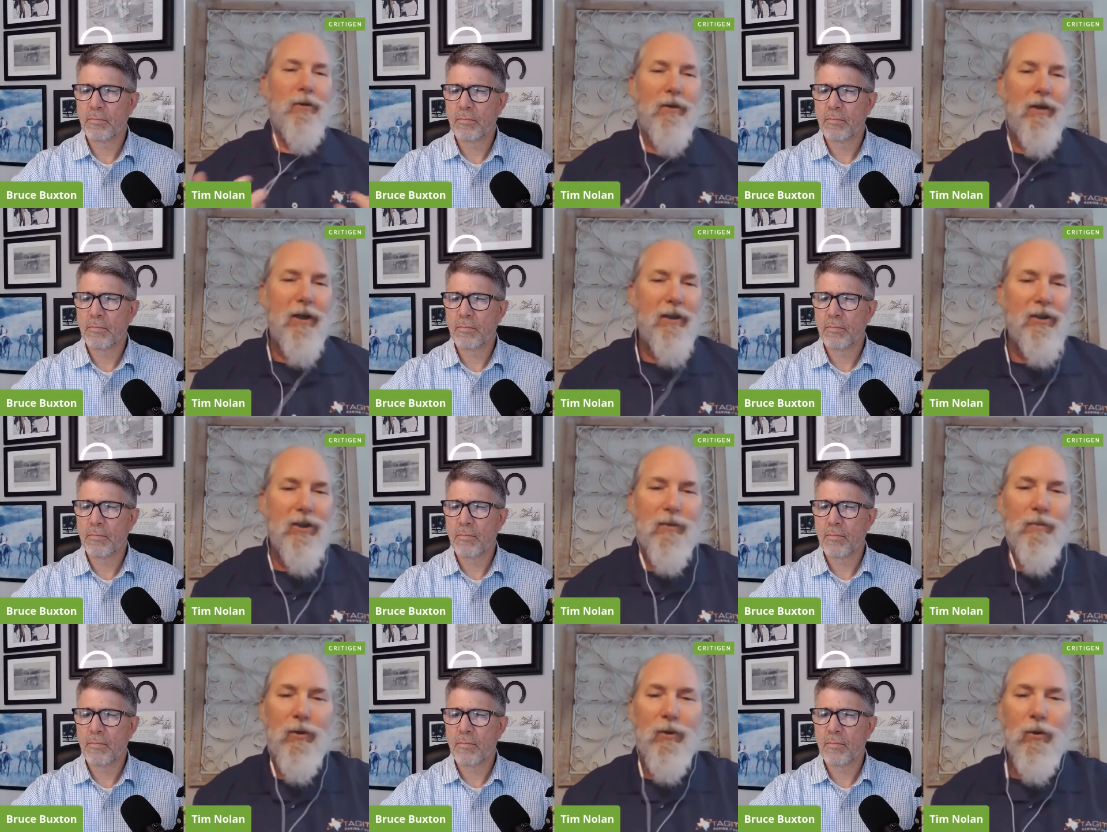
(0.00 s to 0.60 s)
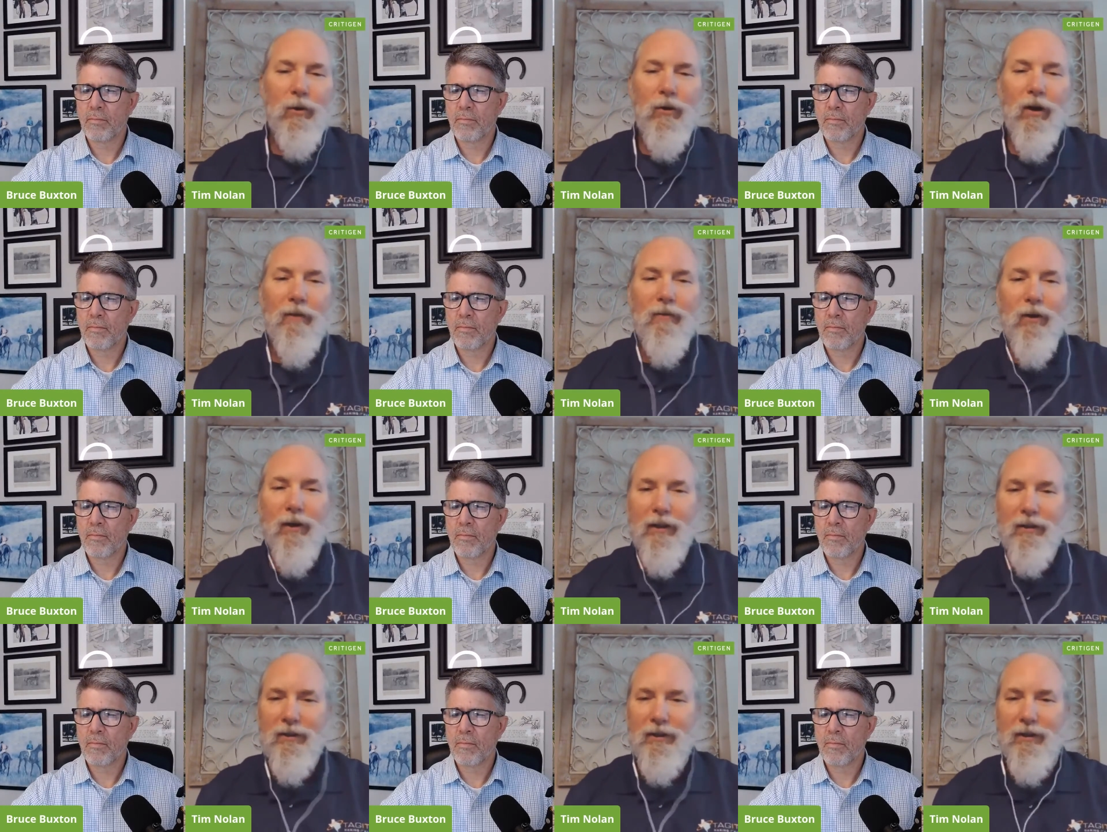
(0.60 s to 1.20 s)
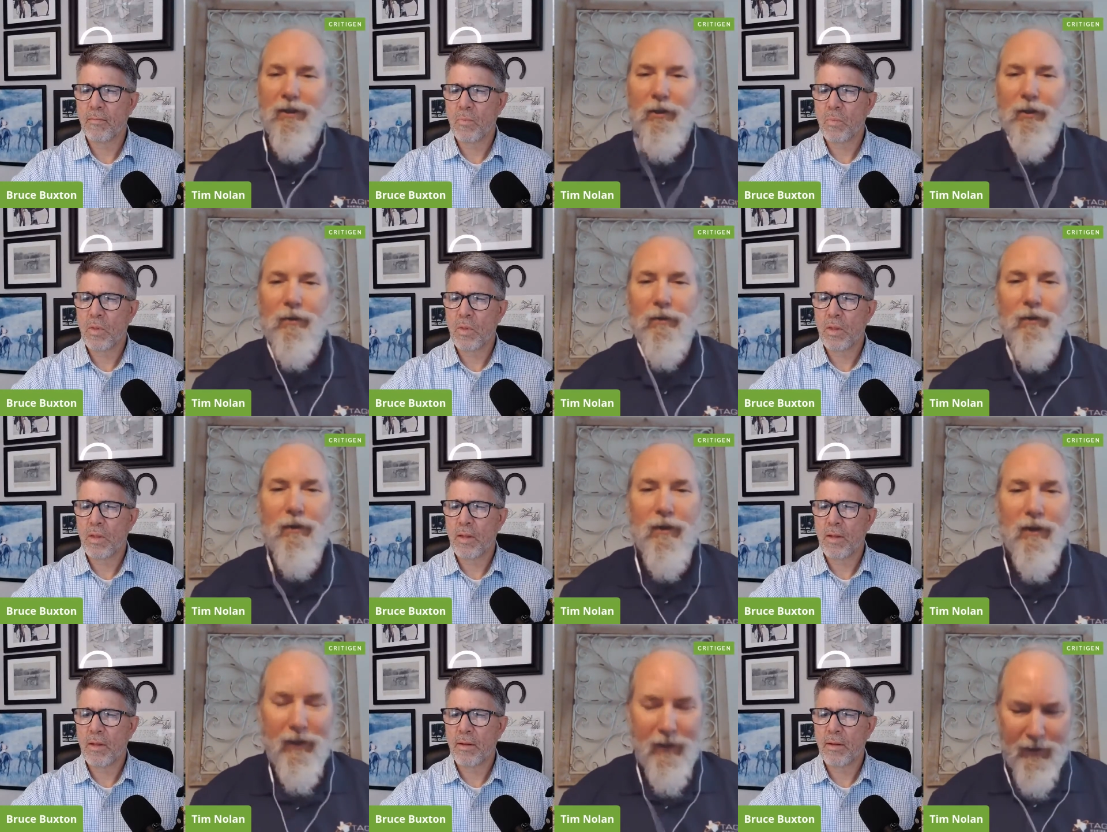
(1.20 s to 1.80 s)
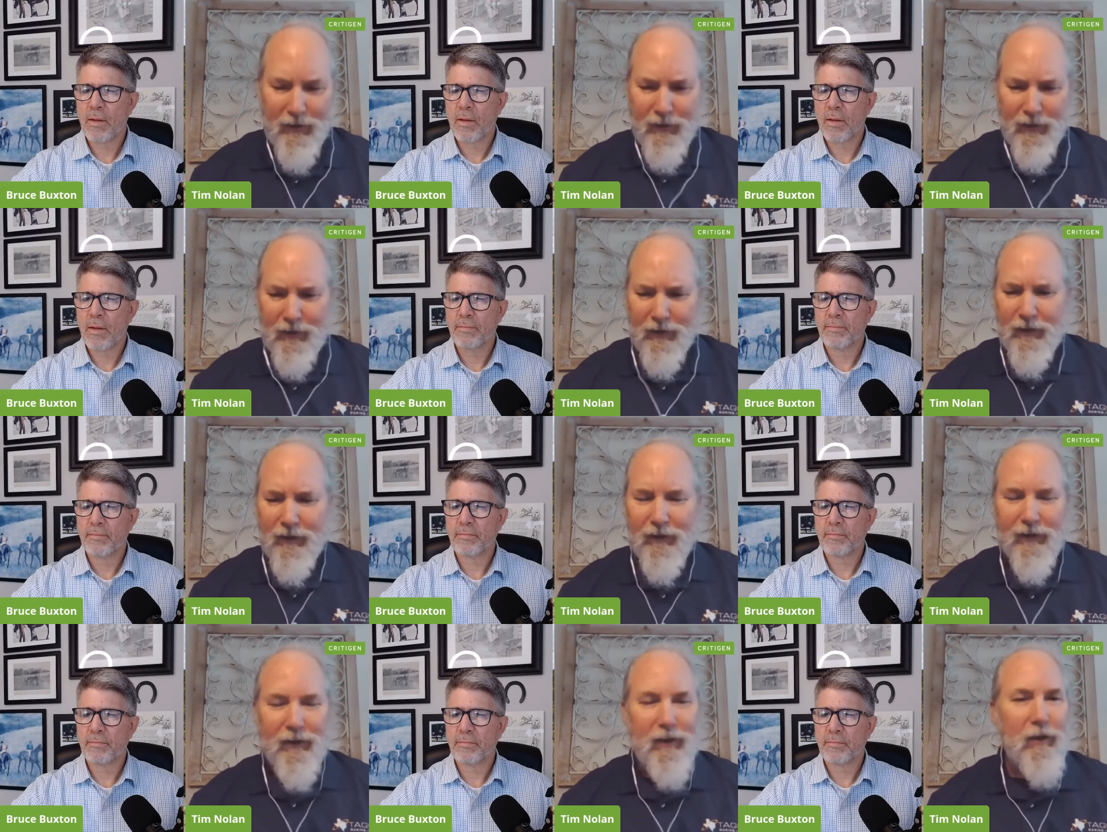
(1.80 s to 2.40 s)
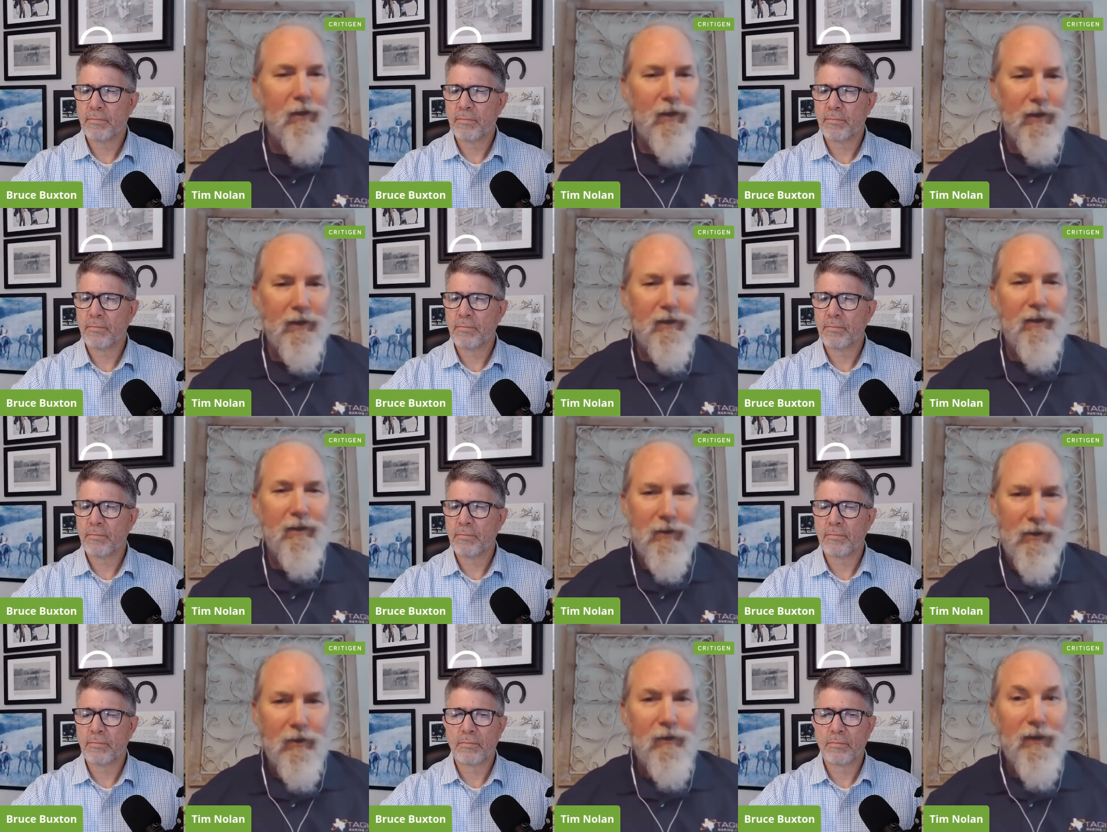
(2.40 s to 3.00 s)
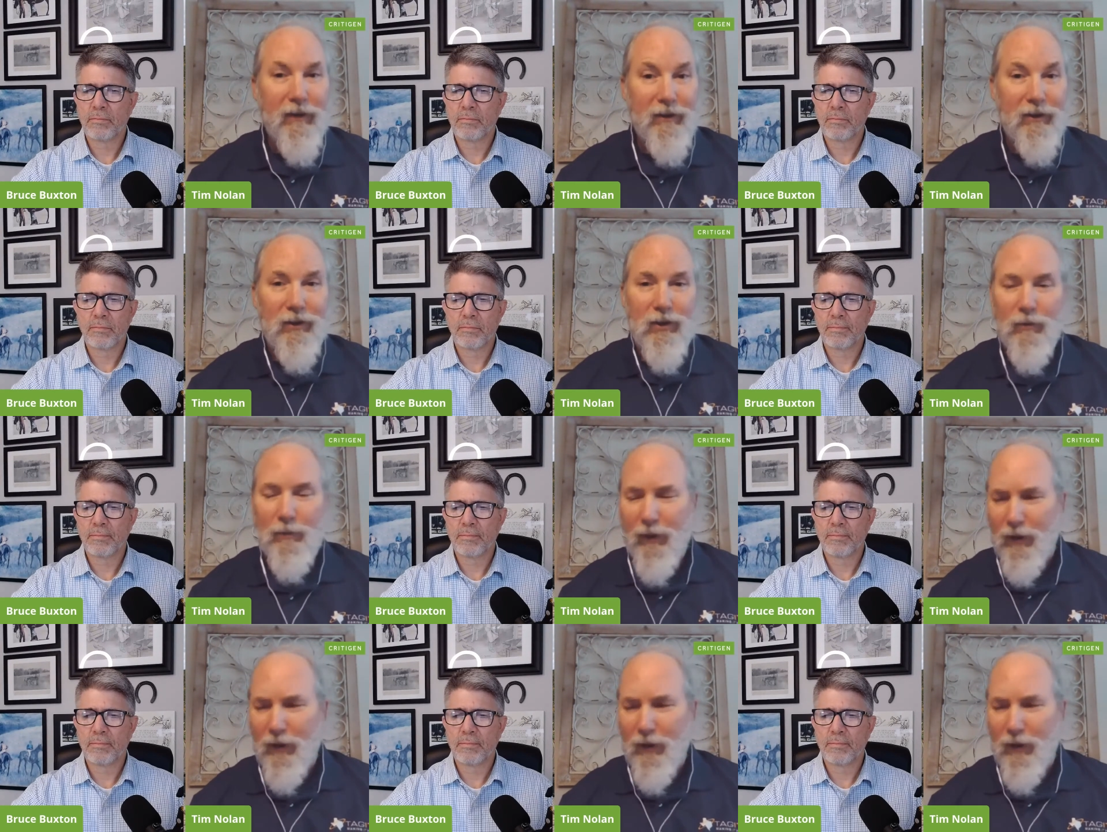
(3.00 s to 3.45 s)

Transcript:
Speaker 1: or your customer, whoever it is that you that you're going to do this